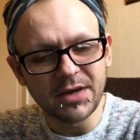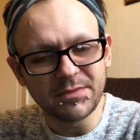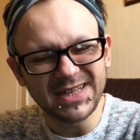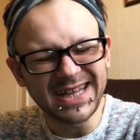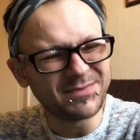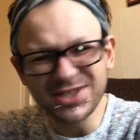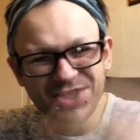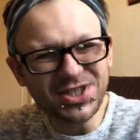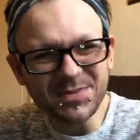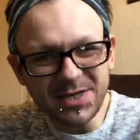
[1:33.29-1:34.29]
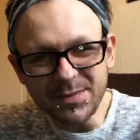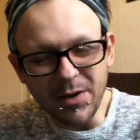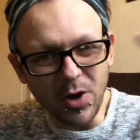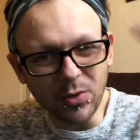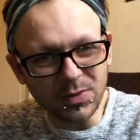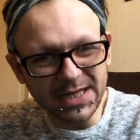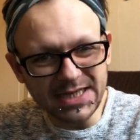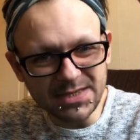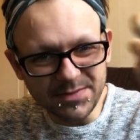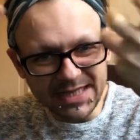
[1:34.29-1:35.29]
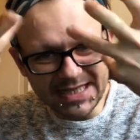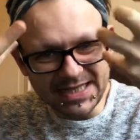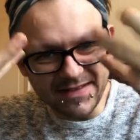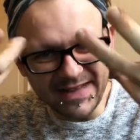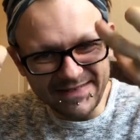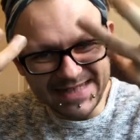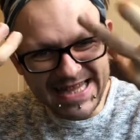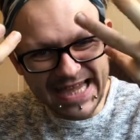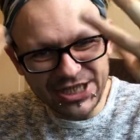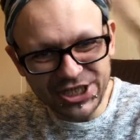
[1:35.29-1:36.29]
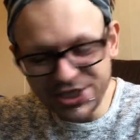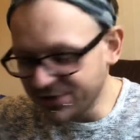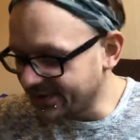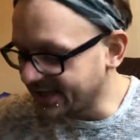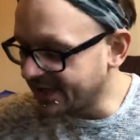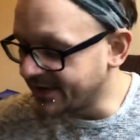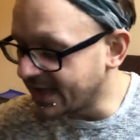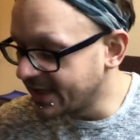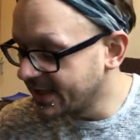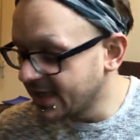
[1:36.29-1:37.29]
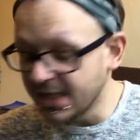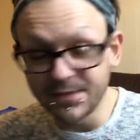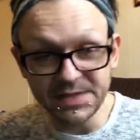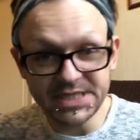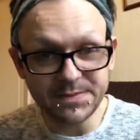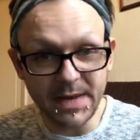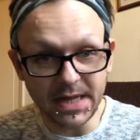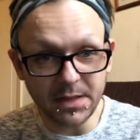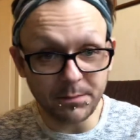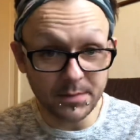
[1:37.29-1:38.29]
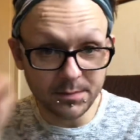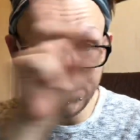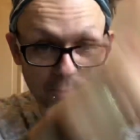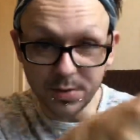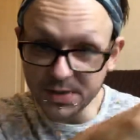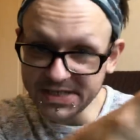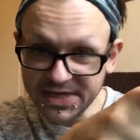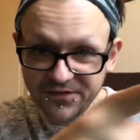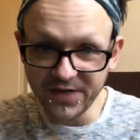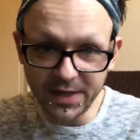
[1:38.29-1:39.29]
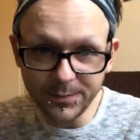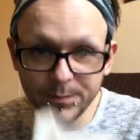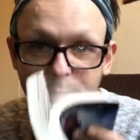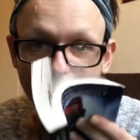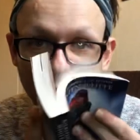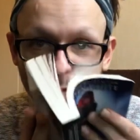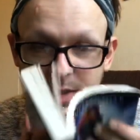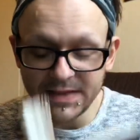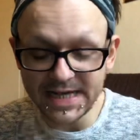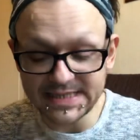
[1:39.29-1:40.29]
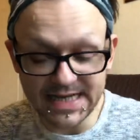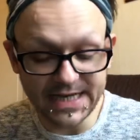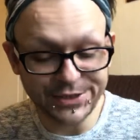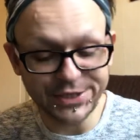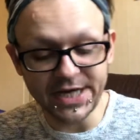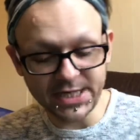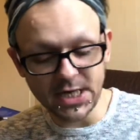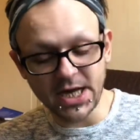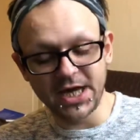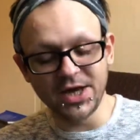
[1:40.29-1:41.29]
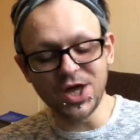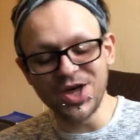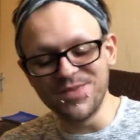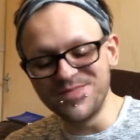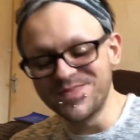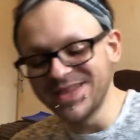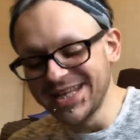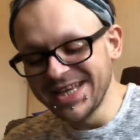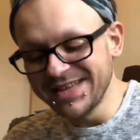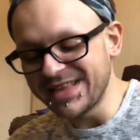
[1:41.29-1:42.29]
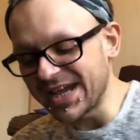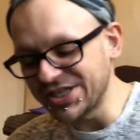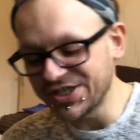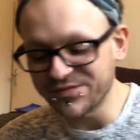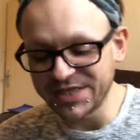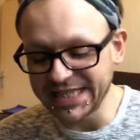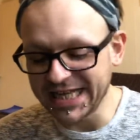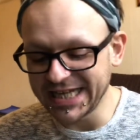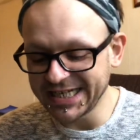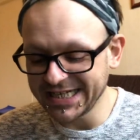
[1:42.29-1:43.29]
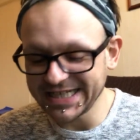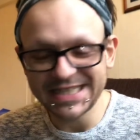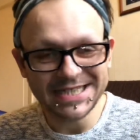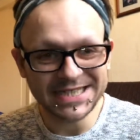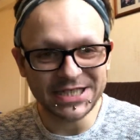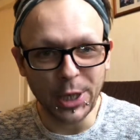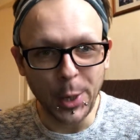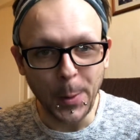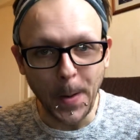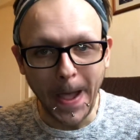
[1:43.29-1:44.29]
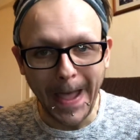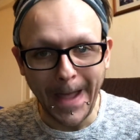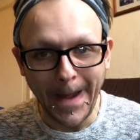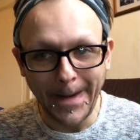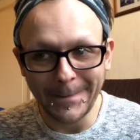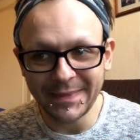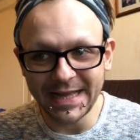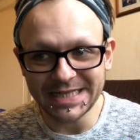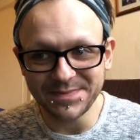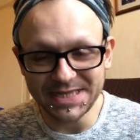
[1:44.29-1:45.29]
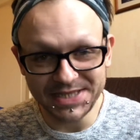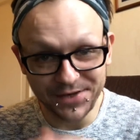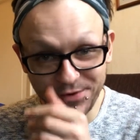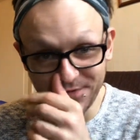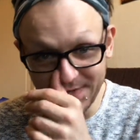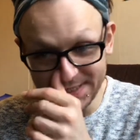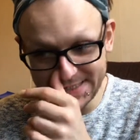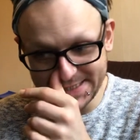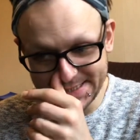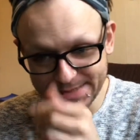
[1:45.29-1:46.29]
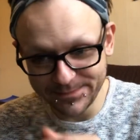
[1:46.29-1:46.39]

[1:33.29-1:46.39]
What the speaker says: Yeah, but there's just something about holding something, isn't it? Like the texture and then the smell. Book sniffer, that's a hashtag that I just really like. So that's my secret vice.